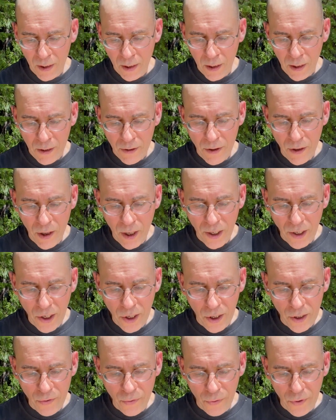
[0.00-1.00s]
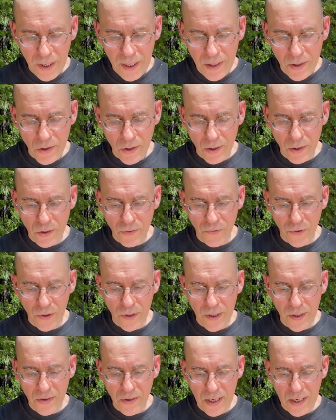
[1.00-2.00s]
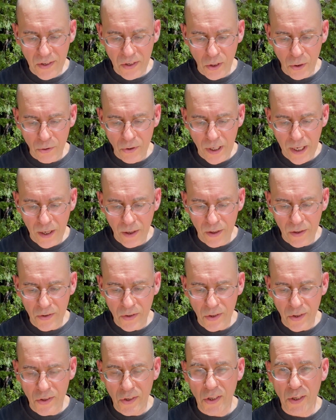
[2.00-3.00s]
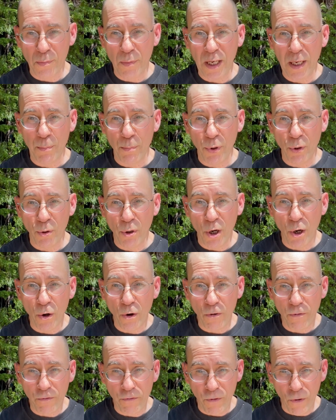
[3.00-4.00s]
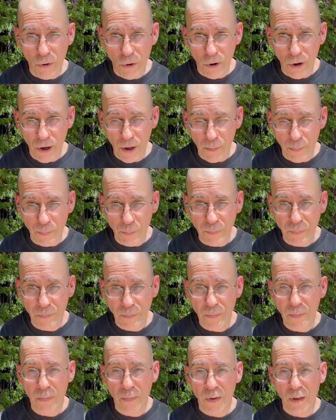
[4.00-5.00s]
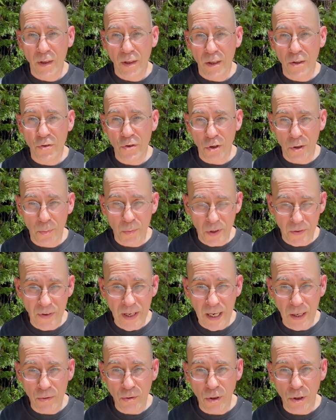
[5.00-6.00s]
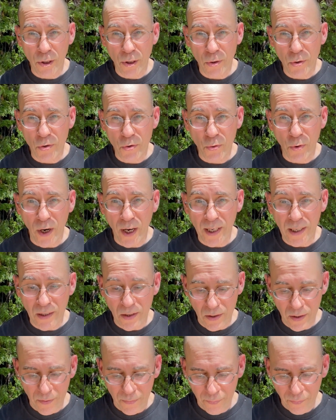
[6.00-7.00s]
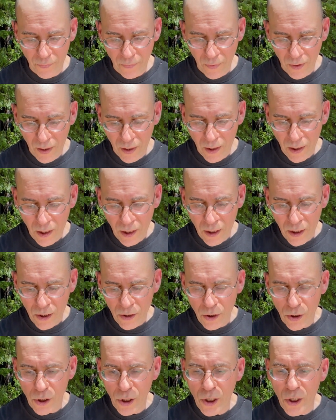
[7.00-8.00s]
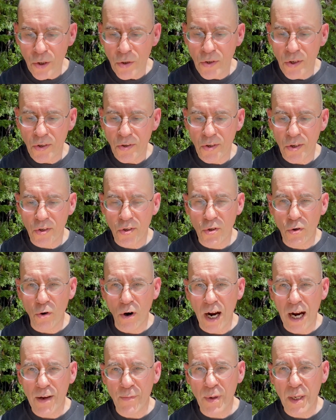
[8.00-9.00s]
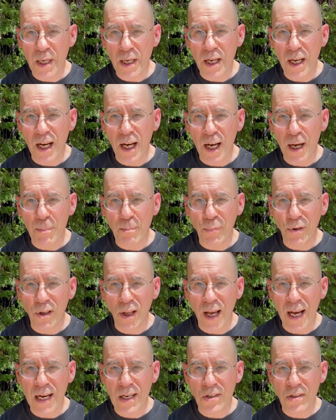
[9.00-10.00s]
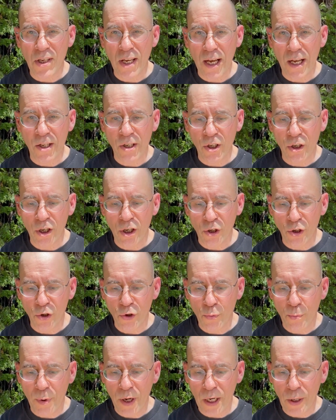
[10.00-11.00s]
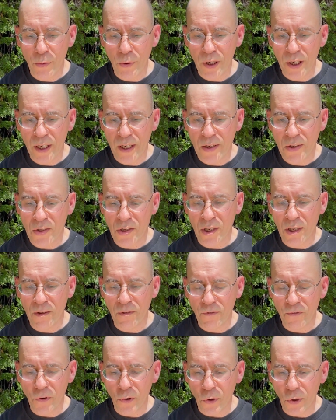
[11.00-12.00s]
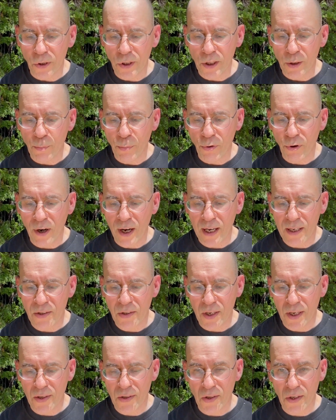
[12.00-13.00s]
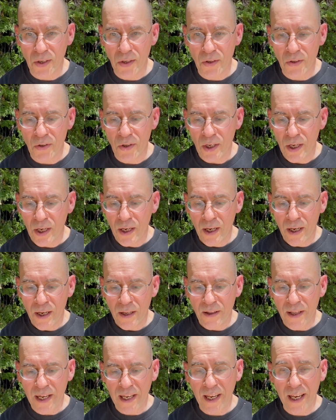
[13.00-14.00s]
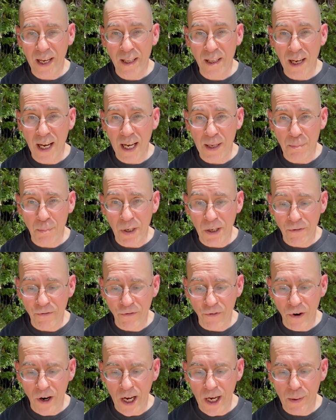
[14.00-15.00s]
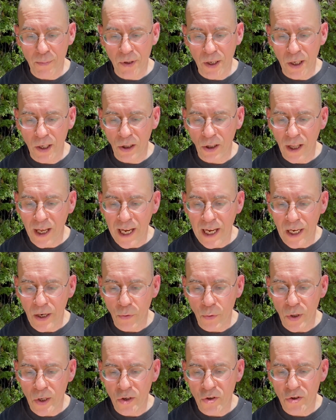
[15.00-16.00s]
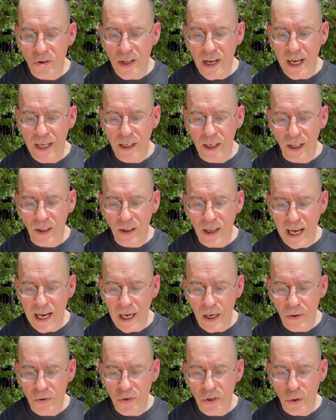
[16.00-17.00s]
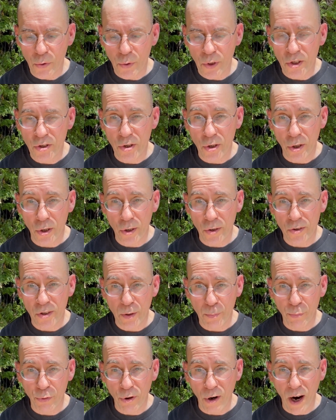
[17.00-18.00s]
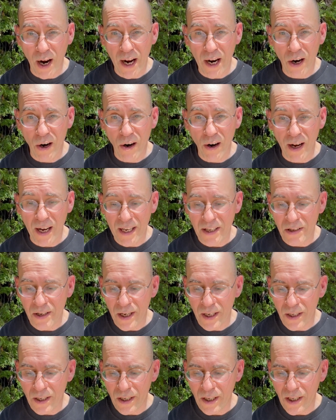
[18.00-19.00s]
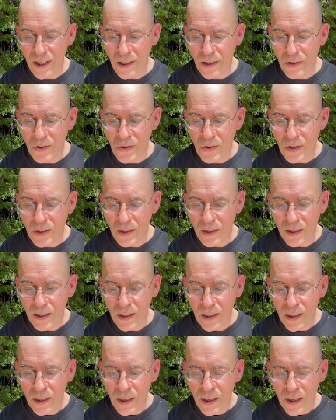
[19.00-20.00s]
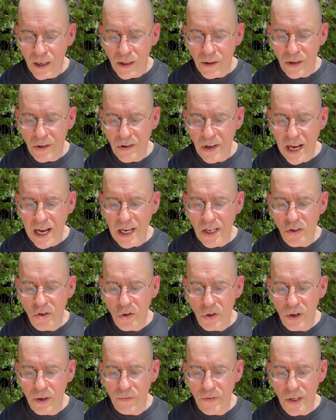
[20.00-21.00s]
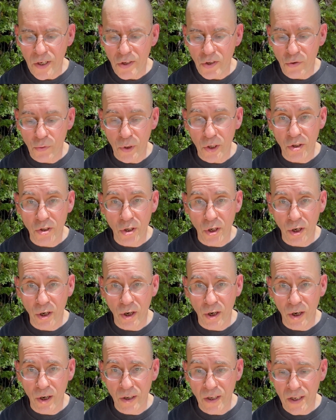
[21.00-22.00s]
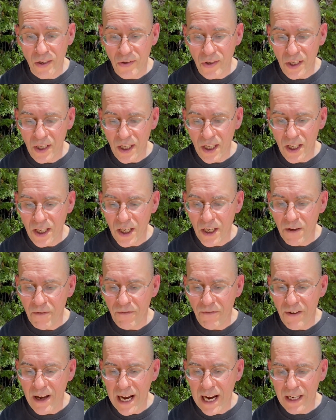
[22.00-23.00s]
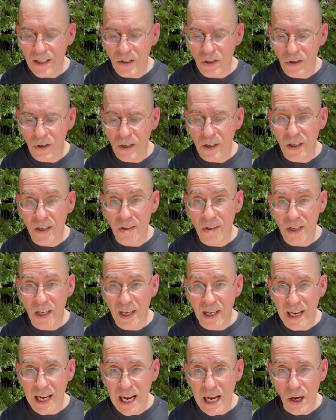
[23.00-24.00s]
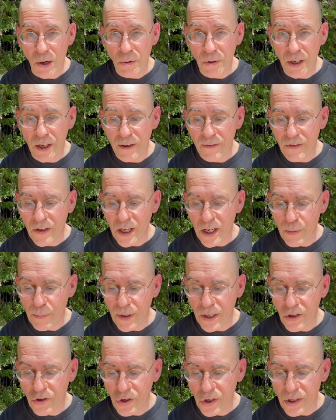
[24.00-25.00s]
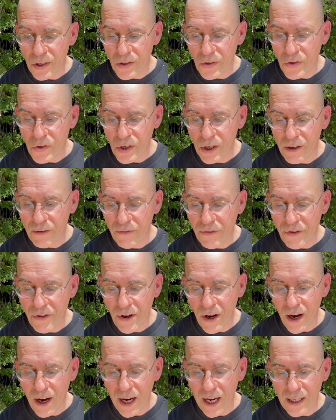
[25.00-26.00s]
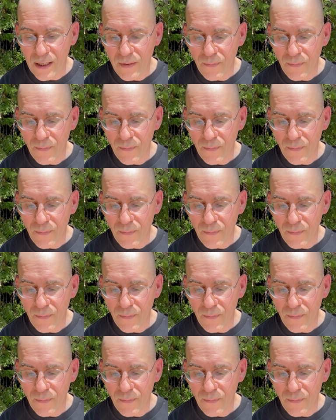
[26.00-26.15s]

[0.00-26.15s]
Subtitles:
There are good reasons for this esotericism and Baroque form in terms of how Deleuze writes. Deleuze is describing complex and ubiquitous enfolded processes that cannot be framed in a language that allows a return to prior identities. The danger of this return is a key factor in his account of images of thought,